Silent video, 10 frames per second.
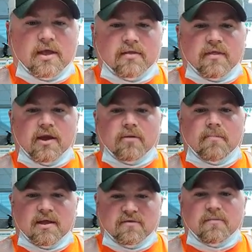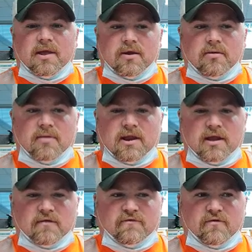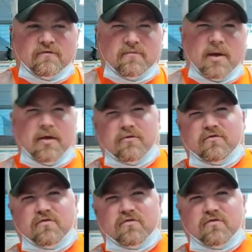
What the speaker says: that are meant to be intermediates, there's about,